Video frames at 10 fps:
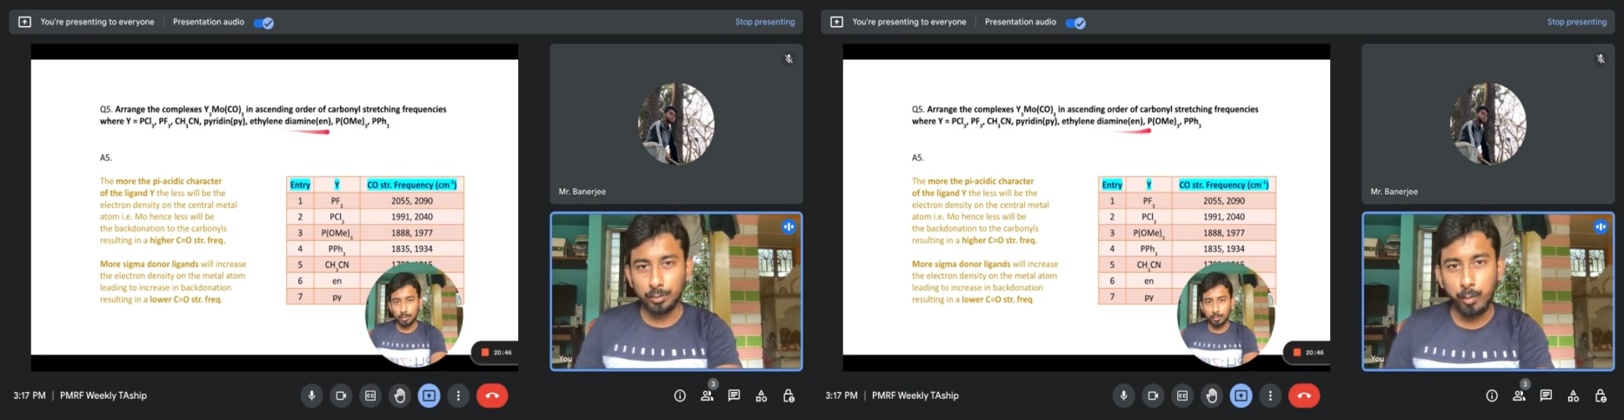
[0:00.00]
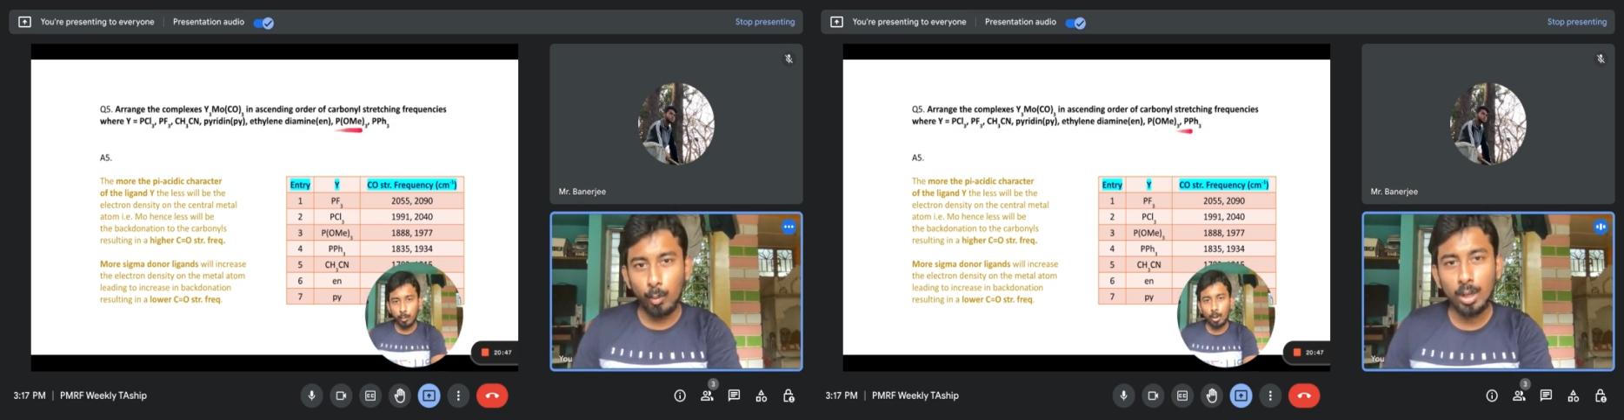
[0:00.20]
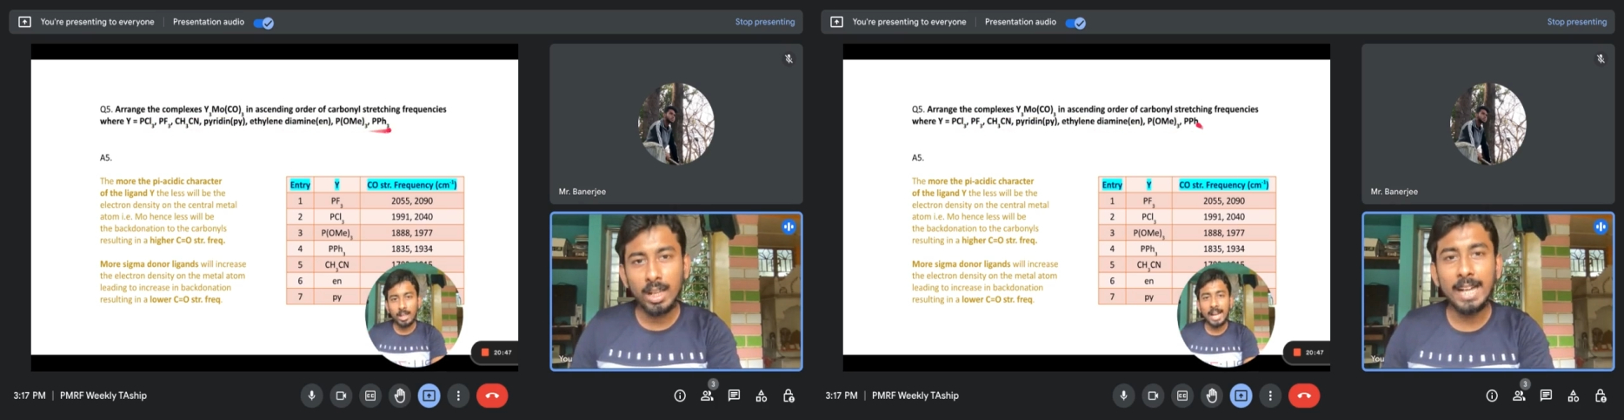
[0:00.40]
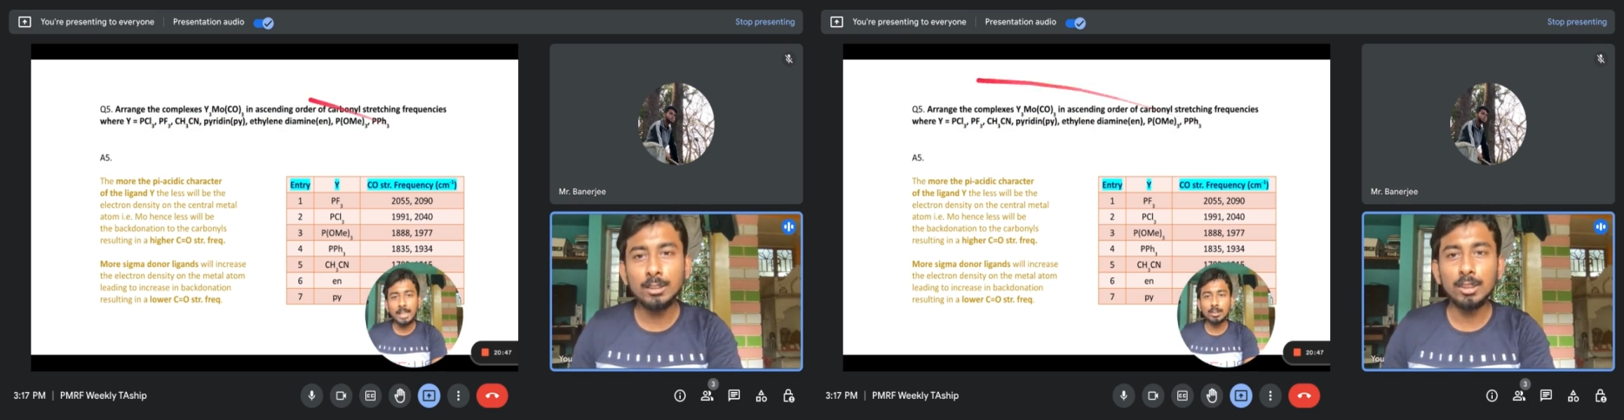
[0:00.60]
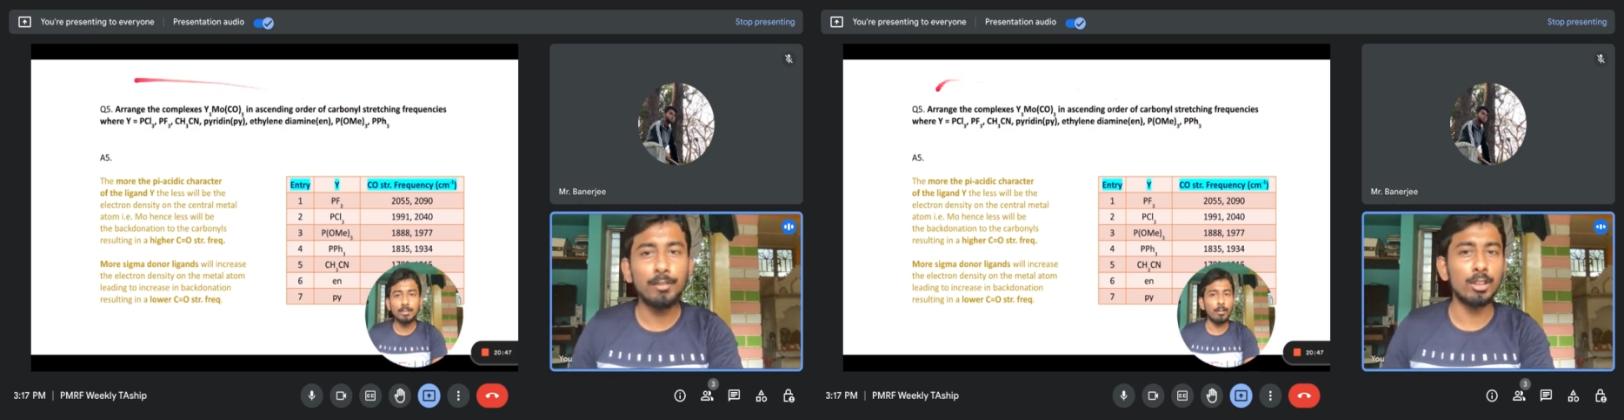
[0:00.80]
So
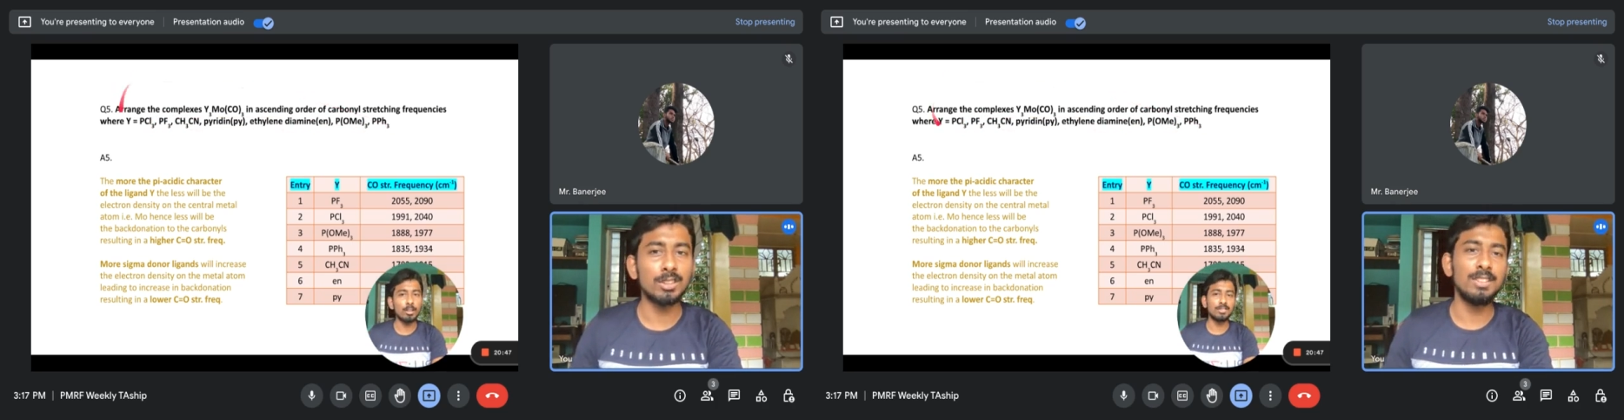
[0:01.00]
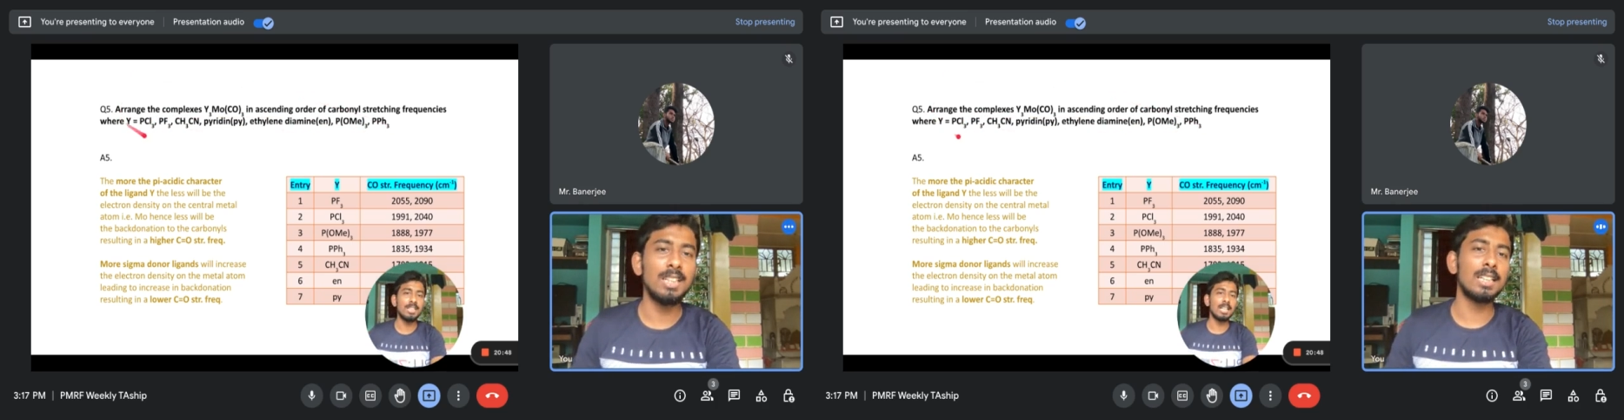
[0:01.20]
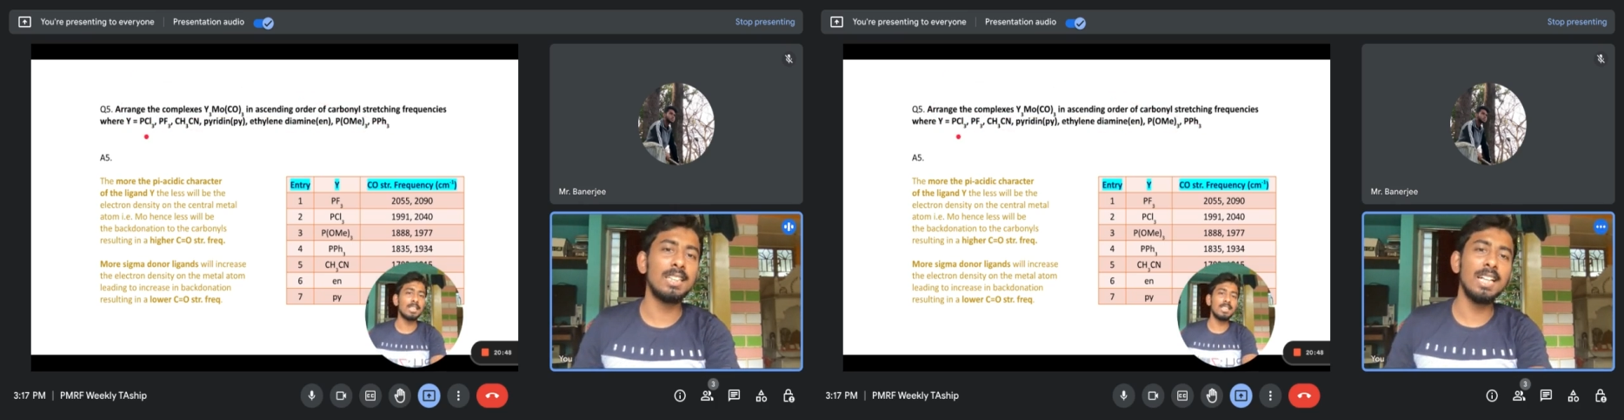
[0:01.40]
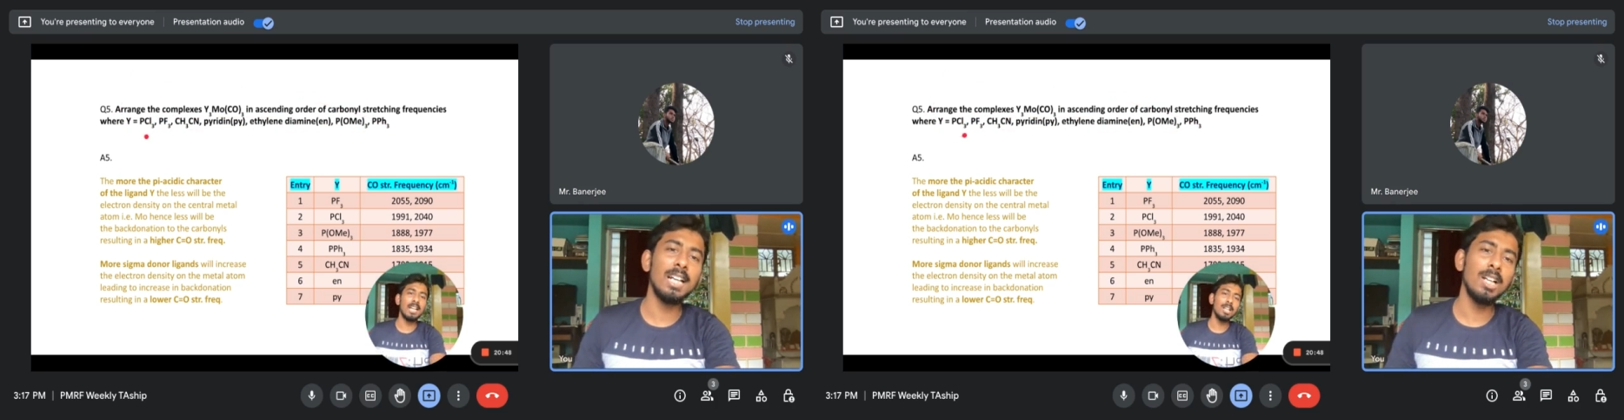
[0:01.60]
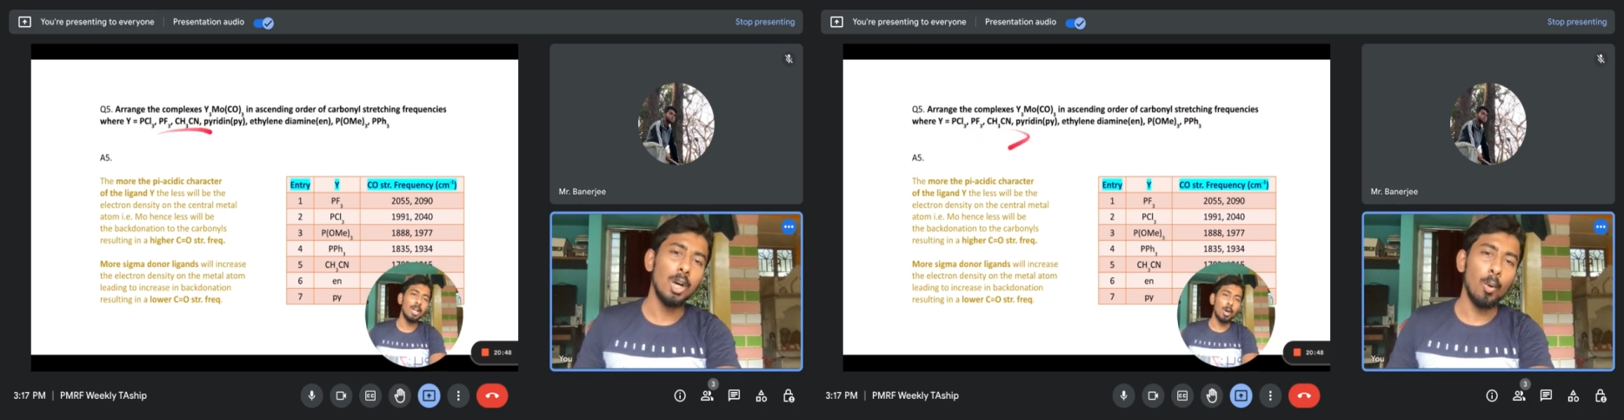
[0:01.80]
four kinds of phosphine
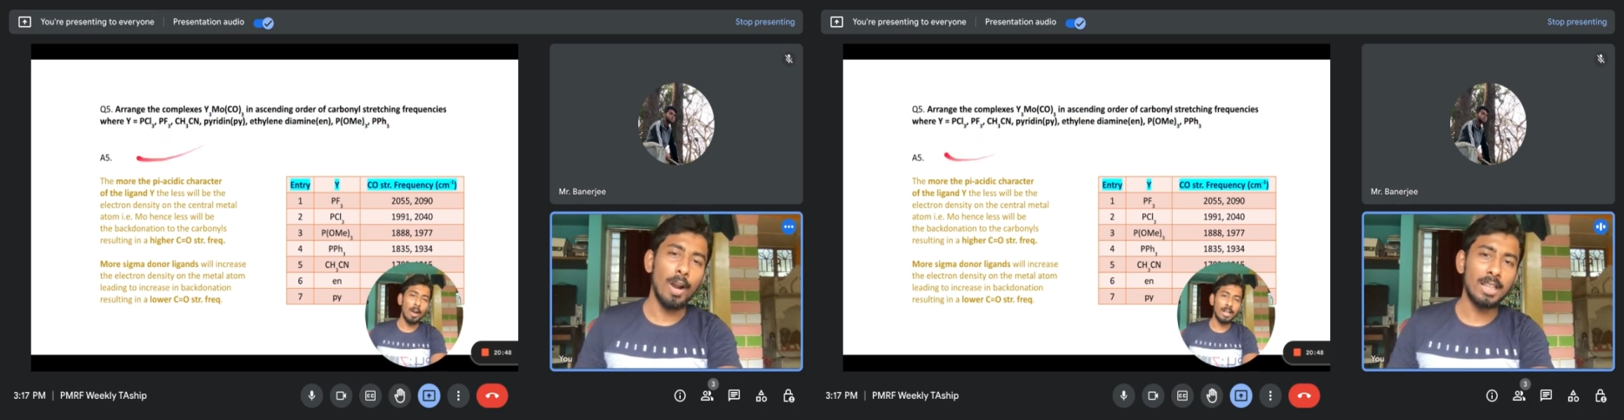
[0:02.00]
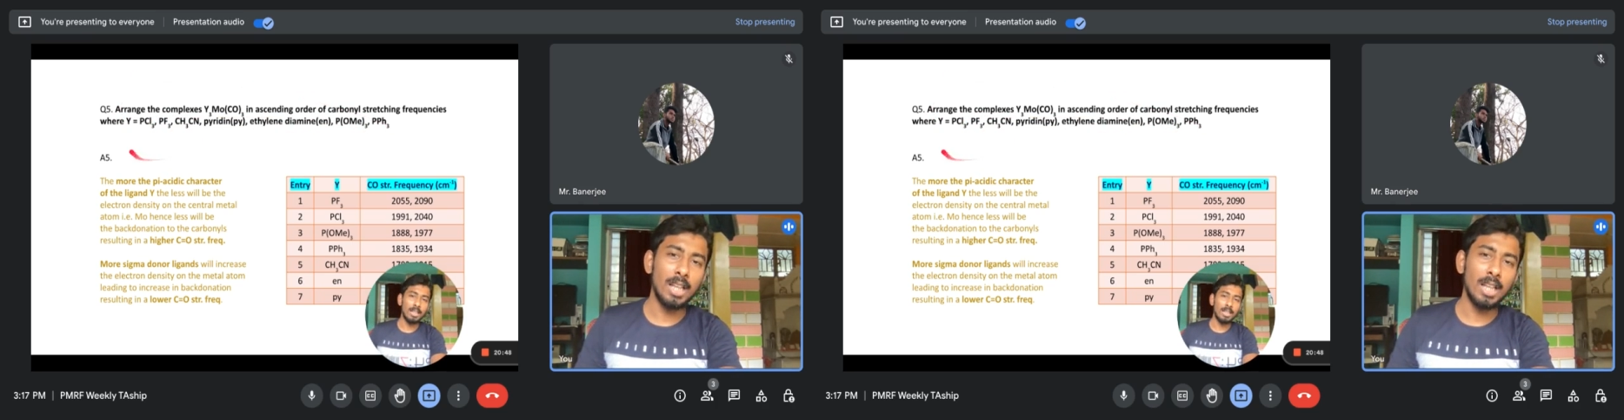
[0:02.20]
are there